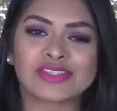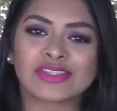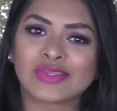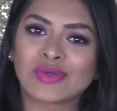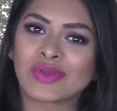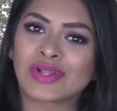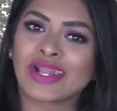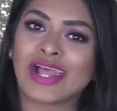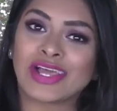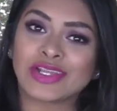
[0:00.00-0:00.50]

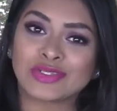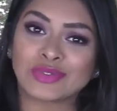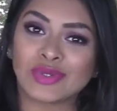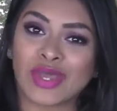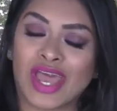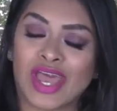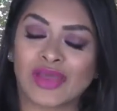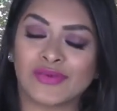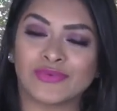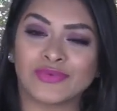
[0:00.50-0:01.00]
So glad to
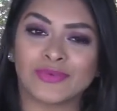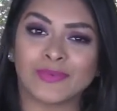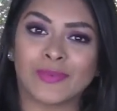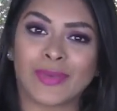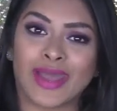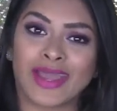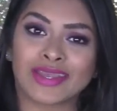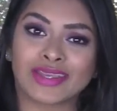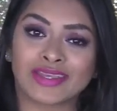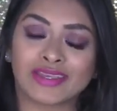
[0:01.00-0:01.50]
have you
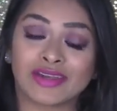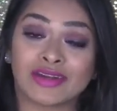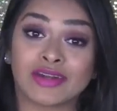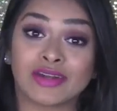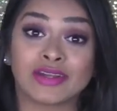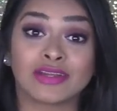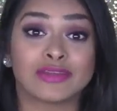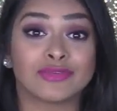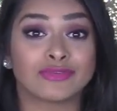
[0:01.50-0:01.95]
back here.